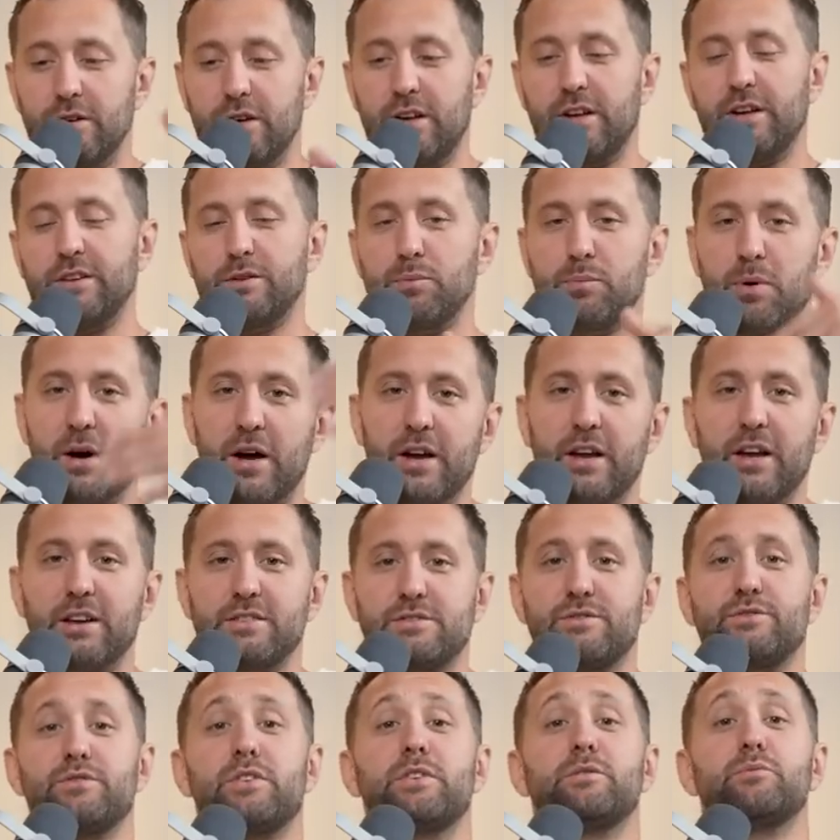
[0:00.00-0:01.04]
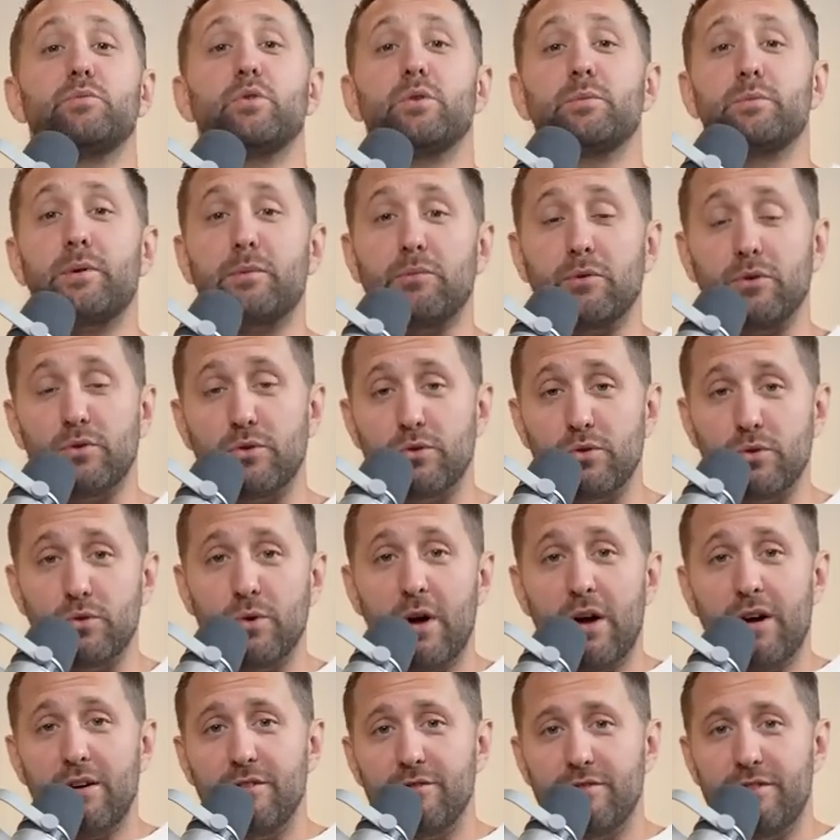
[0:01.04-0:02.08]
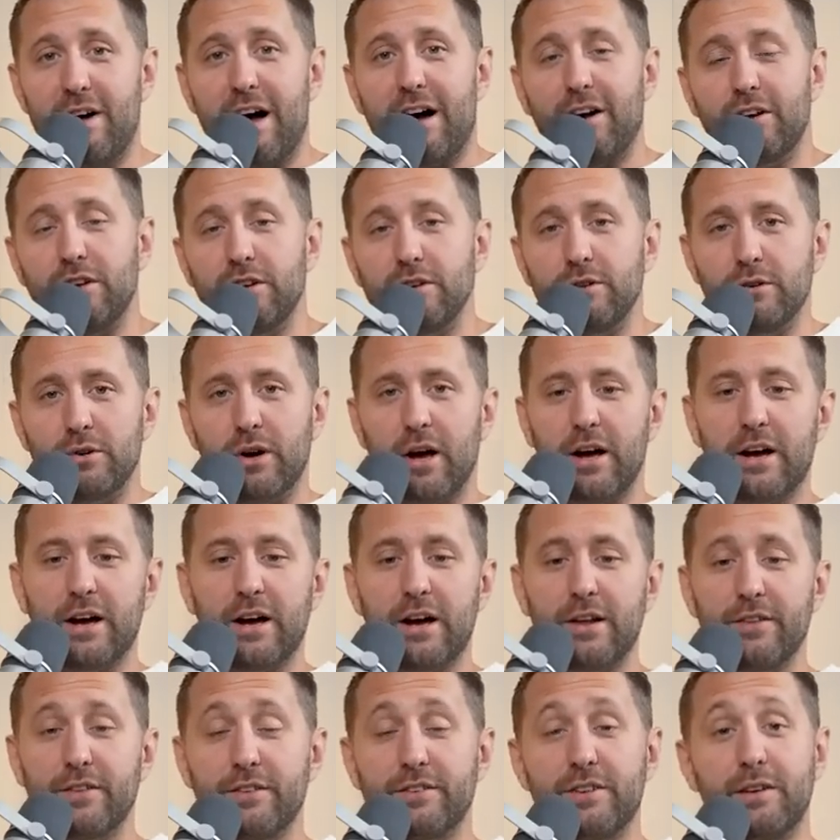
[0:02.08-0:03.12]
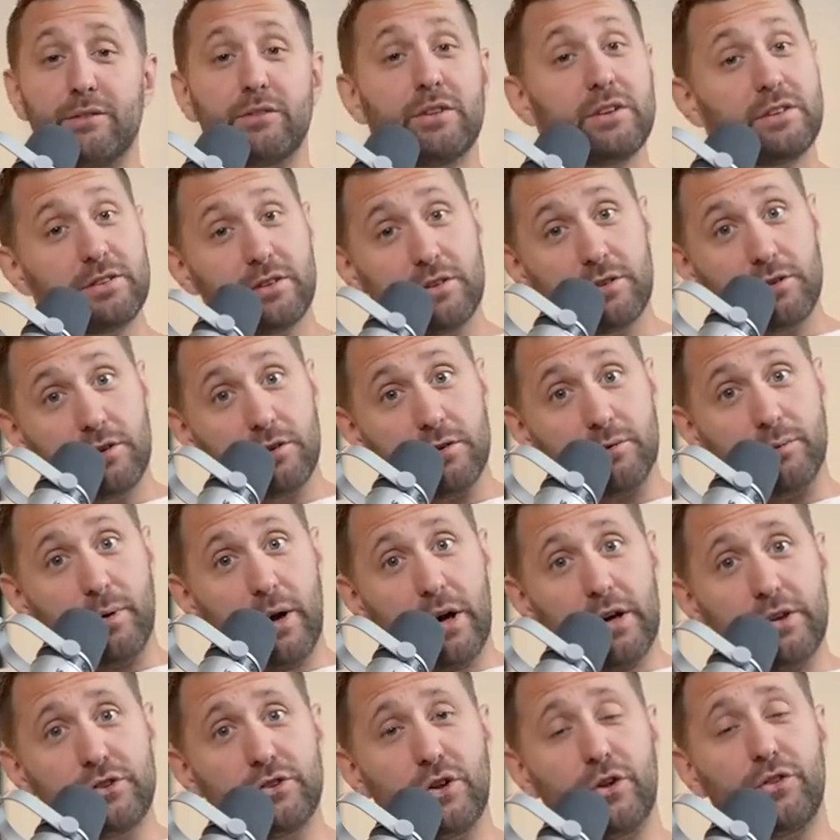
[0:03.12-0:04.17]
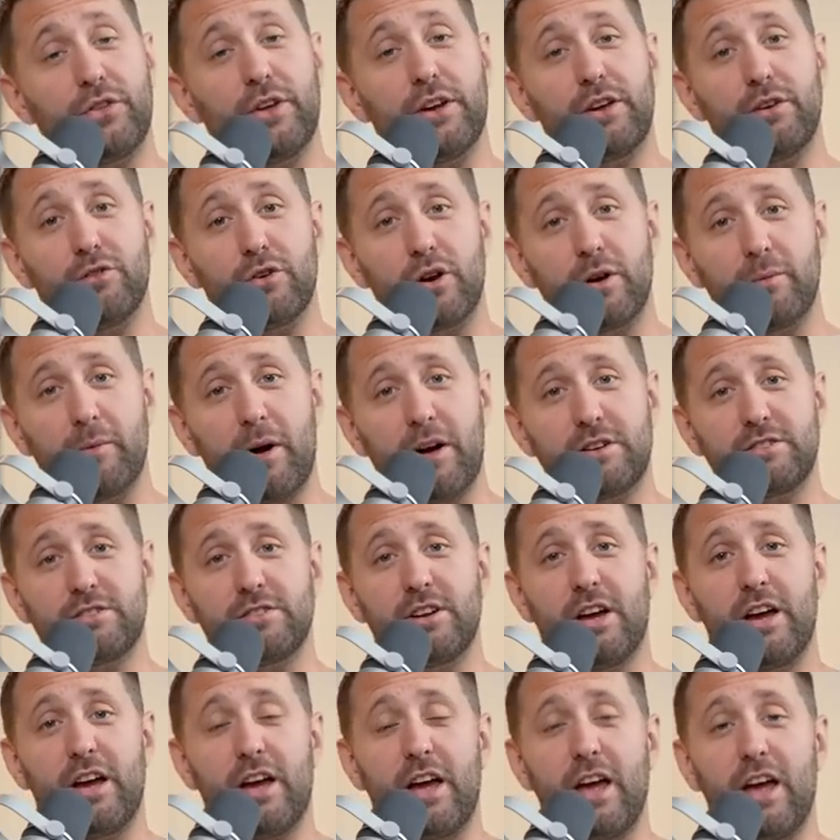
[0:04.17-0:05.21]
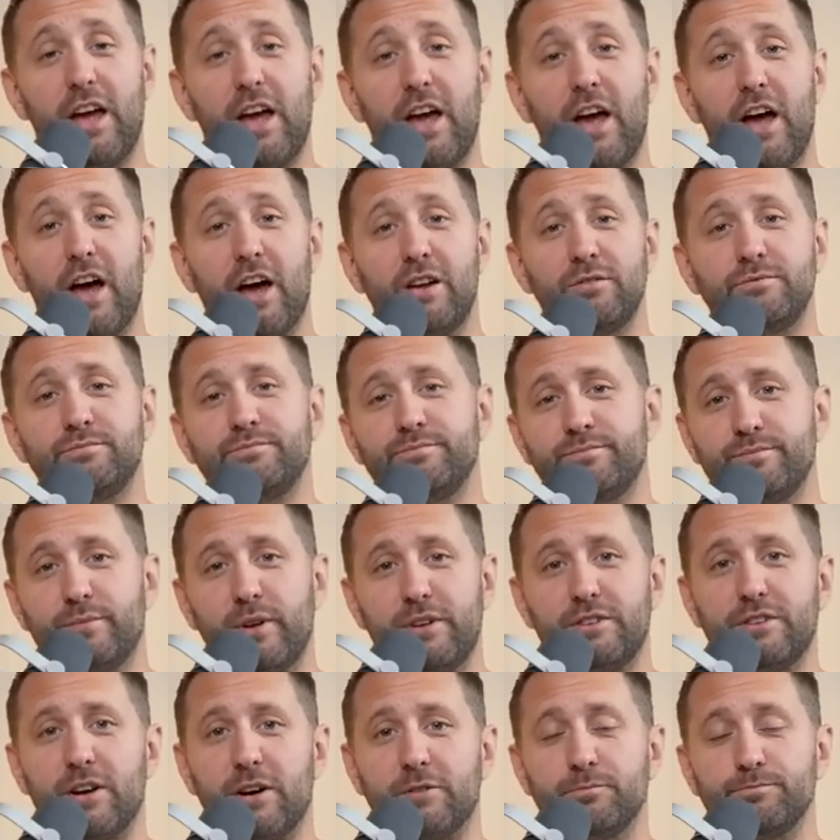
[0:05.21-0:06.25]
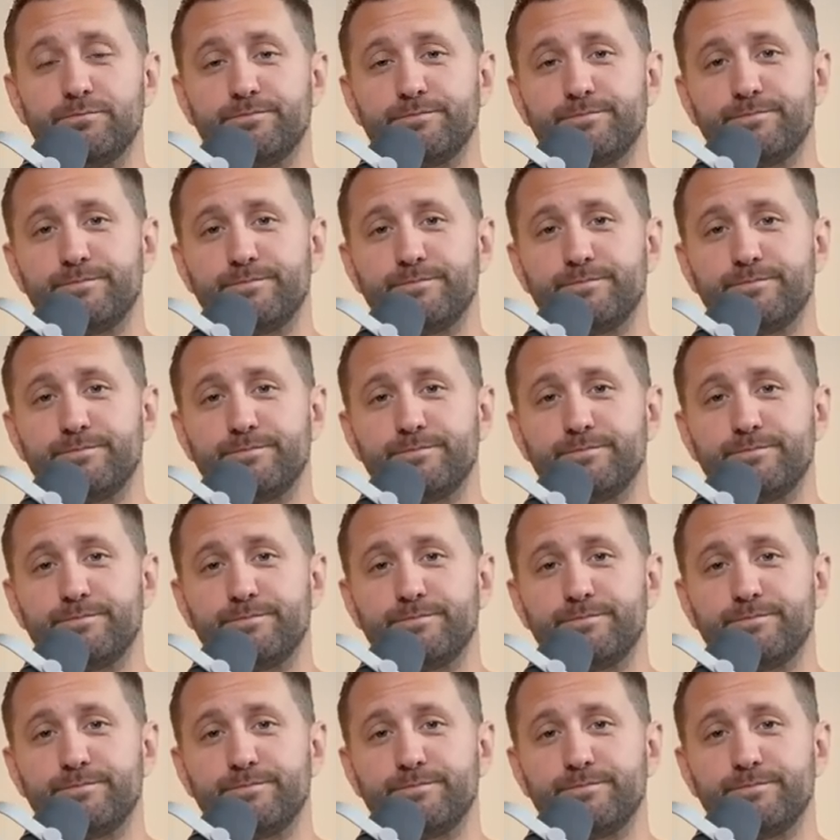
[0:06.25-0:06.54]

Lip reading: get the podcast in front of more people who value the same things as you. So thank you very much and peace out.